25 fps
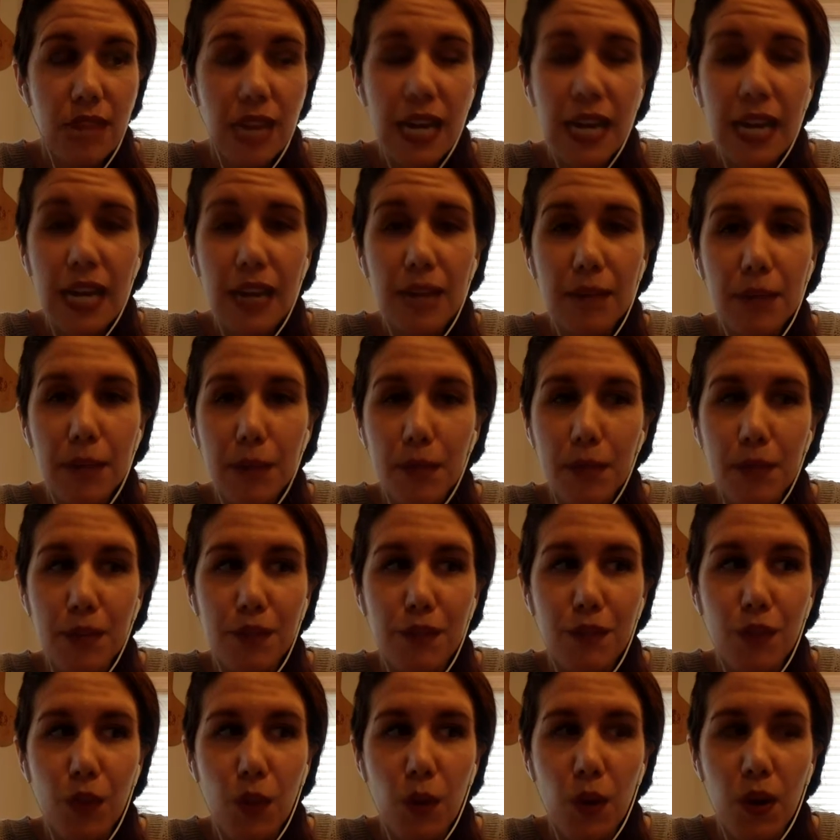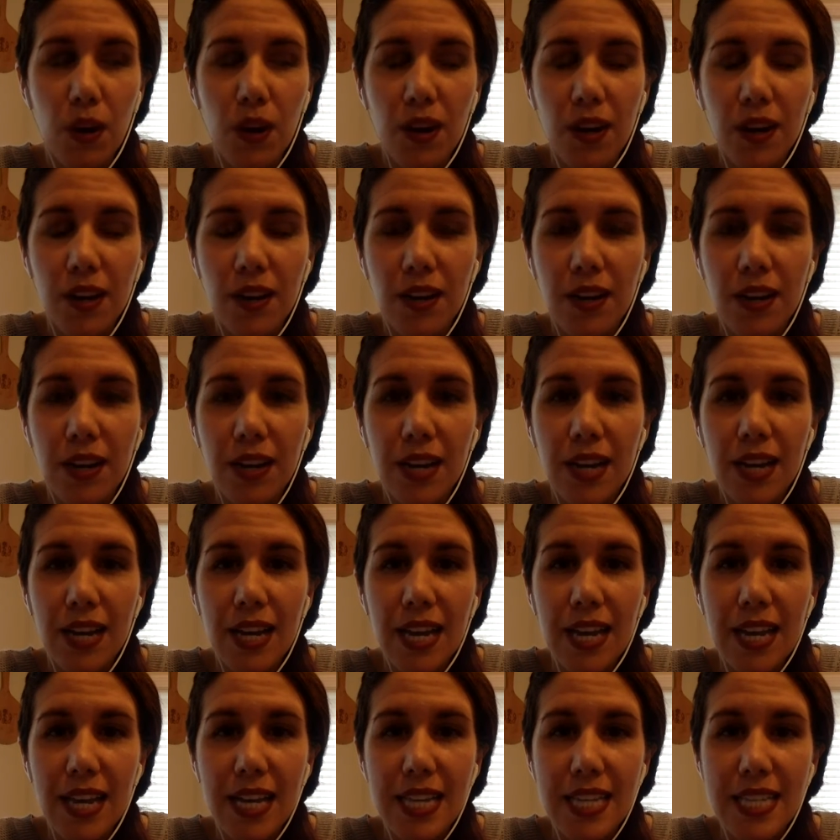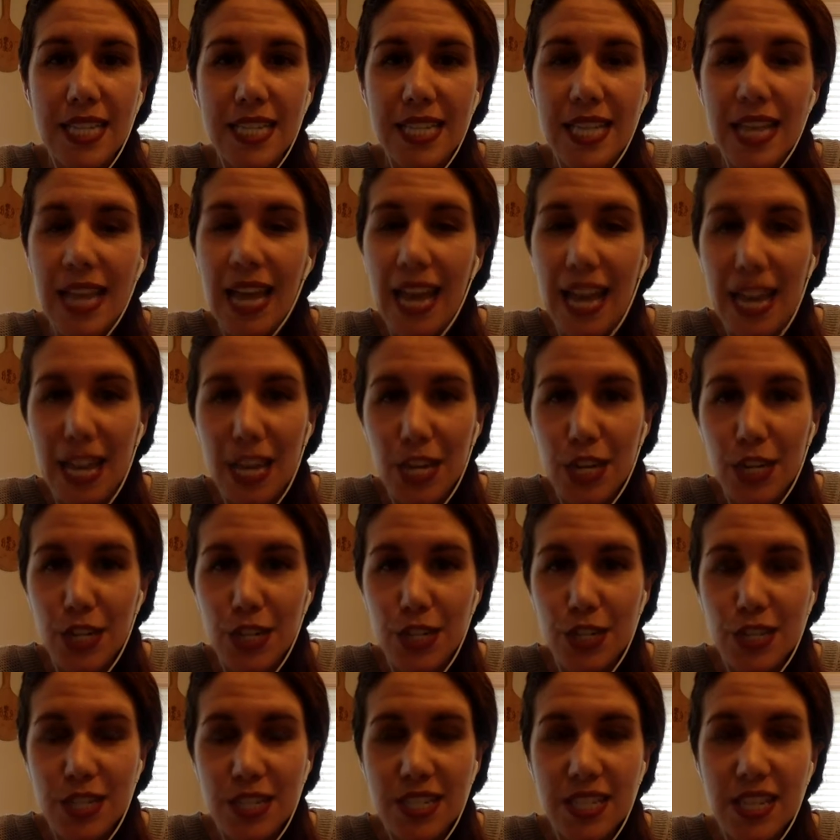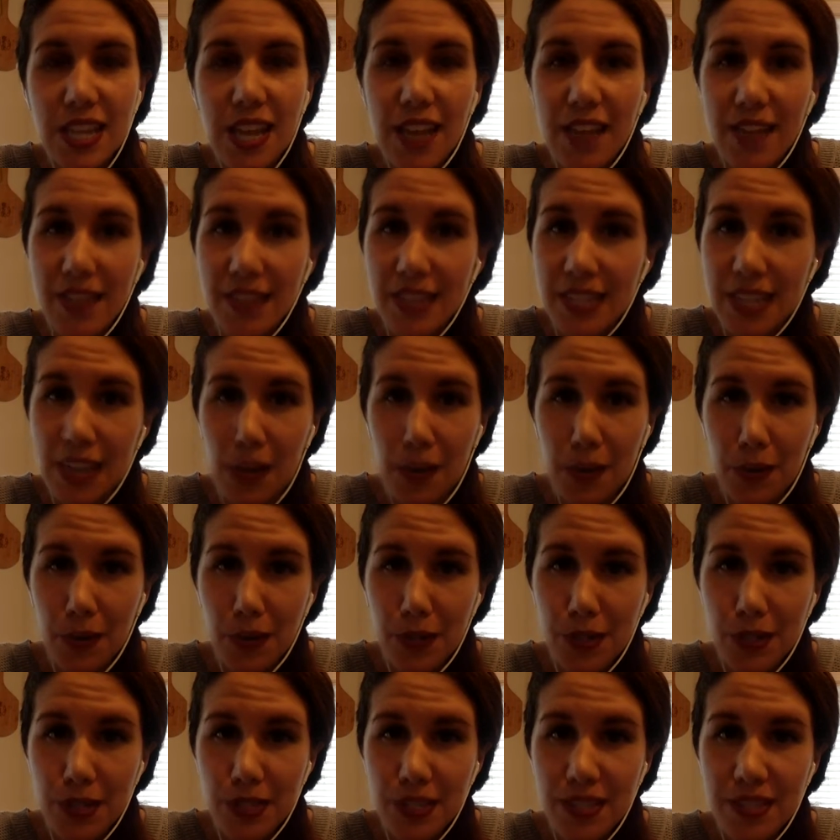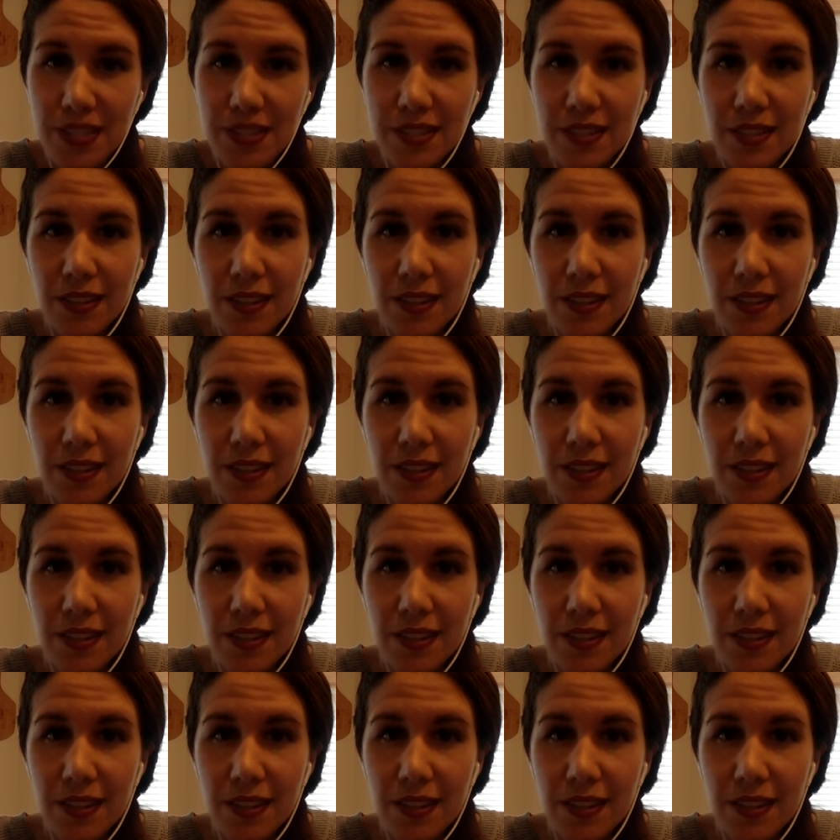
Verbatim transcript: Number four is the haters and the downers.